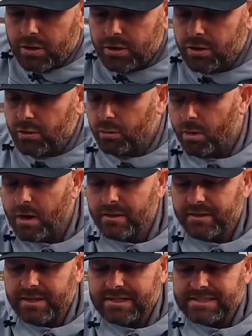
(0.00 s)
you
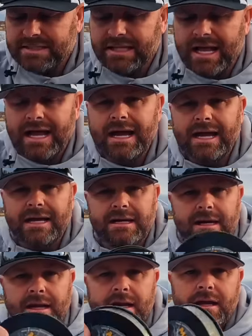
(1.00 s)
want this
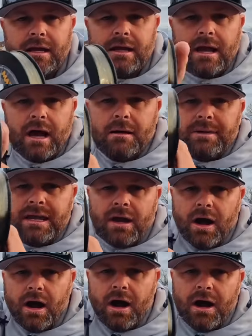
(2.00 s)
line coming
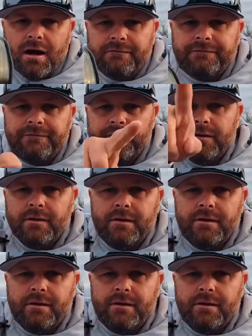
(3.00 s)
off